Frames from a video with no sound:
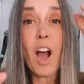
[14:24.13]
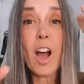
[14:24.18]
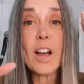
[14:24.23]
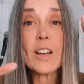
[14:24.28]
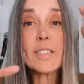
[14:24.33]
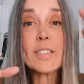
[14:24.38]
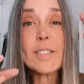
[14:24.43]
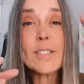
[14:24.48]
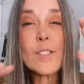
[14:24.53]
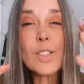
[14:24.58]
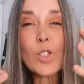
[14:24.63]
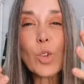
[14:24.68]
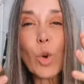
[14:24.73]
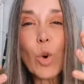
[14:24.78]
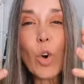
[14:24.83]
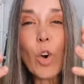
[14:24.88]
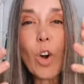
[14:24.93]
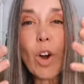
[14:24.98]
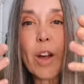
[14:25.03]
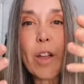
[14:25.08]
I
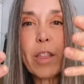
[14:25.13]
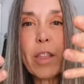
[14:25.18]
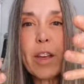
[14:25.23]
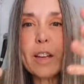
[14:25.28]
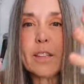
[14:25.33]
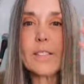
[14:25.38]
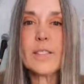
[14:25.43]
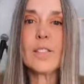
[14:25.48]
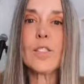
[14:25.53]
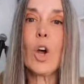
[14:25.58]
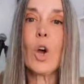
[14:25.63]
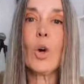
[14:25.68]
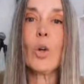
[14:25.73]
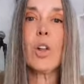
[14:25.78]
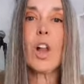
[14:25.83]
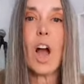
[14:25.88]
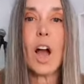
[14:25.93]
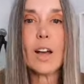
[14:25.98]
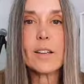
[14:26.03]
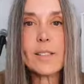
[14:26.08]
saw their
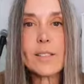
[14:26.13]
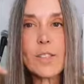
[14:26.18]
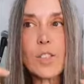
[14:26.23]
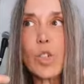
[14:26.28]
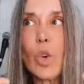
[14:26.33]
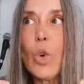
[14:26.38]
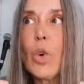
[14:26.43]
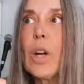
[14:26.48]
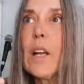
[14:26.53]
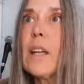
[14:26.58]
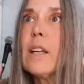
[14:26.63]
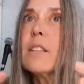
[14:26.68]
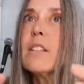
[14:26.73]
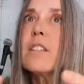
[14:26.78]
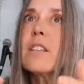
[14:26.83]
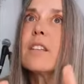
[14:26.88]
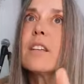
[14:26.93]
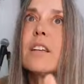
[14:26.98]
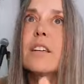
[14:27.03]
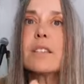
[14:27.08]
soul. I saw
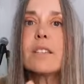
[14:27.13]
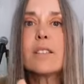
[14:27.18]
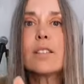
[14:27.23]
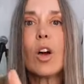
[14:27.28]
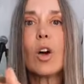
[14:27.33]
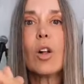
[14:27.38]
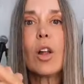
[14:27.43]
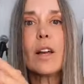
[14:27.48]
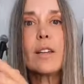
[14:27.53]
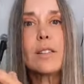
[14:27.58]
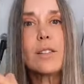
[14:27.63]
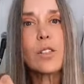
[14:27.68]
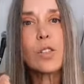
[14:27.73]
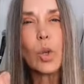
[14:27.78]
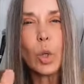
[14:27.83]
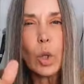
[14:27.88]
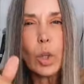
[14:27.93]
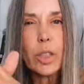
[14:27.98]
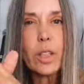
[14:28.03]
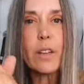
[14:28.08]
into their soul. I
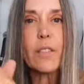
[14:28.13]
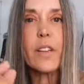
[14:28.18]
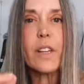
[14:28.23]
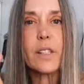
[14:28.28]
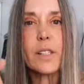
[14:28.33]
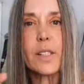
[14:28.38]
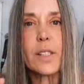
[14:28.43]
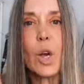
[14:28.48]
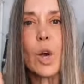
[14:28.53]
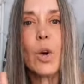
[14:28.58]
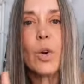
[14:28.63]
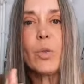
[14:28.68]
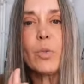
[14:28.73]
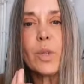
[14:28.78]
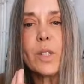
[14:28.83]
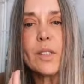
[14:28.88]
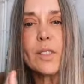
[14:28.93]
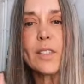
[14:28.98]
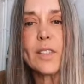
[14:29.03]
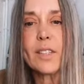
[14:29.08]
saw that their soul
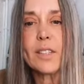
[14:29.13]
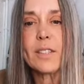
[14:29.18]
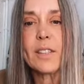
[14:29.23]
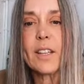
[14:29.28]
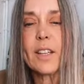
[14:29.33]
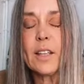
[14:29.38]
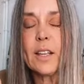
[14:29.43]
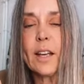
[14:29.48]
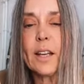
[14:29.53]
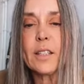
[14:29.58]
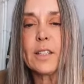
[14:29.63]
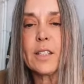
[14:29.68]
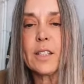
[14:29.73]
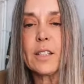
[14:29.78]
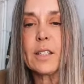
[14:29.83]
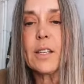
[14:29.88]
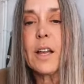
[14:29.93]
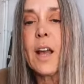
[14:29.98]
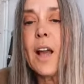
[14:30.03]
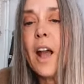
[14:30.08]
was
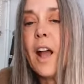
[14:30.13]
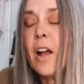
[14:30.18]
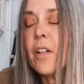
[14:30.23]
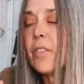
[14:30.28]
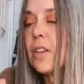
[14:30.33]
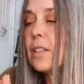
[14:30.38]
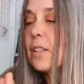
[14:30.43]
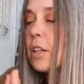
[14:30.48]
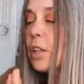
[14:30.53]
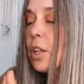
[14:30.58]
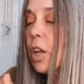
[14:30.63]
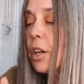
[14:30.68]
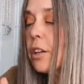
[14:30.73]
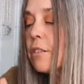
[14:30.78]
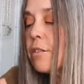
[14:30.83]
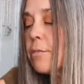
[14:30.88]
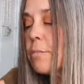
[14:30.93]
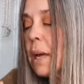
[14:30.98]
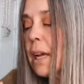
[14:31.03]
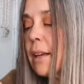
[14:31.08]
disconnected. There's a lot
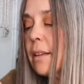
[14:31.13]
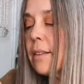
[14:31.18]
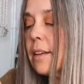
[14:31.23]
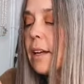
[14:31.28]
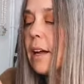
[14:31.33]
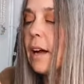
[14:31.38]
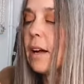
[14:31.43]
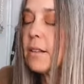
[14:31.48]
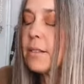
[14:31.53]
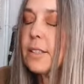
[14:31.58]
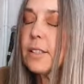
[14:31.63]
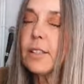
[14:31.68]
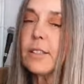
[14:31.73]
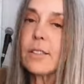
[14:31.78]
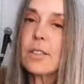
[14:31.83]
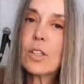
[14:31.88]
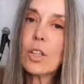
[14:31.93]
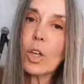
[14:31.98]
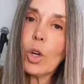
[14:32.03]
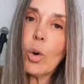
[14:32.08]
of me that
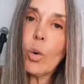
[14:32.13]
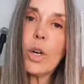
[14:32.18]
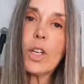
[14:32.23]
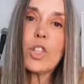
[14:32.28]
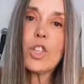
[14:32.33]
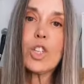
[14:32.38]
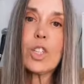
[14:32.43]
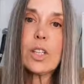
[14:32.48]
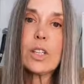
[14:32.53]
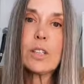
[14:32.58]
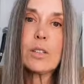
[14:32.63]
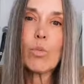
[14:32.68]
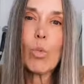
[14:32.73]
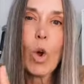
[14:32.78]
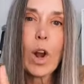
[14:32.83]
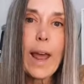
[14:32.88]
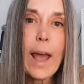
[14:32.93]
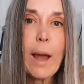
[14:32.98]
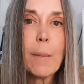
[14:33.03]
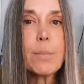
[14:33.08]
asks the question,
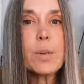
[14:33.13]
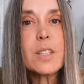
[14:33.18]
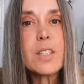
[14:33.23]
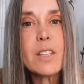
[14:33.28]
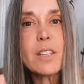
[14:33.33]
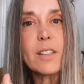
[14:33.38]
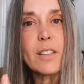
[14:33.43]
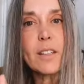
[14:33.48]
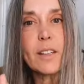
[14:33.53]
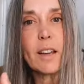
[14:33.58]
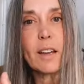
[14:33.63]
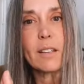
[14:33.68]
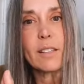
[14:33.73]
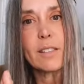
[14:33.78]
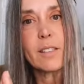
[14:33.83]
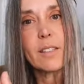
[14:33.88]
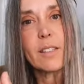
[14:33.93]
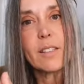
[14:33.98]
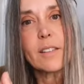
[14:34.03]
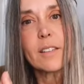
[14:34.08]
what happened to the
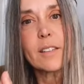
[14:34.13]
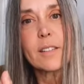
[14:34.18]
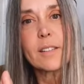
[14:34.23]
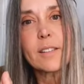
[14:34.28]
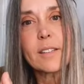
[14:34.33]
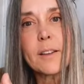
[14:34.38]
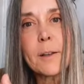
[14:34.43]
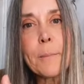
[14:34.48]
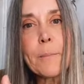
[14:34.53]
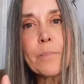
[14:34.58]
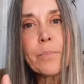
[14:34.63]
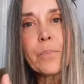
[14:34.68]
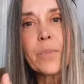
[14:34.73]
narcissist?